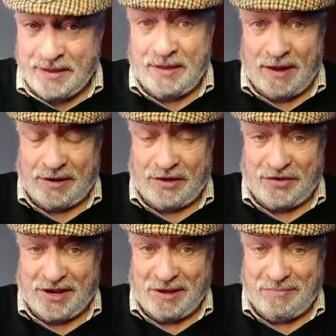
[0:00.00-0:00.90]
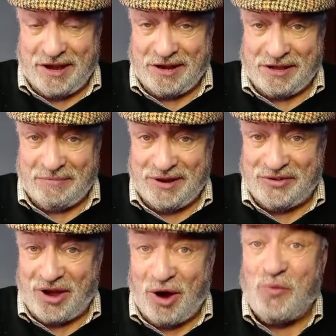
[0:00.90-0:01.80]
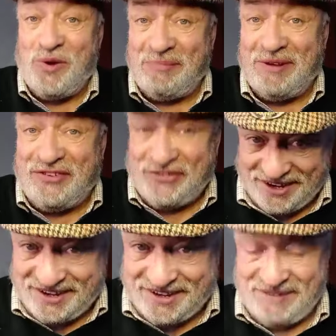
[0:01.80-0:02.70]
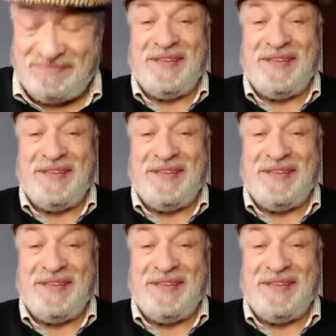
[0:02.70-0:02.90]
And I think America made a wee mistake,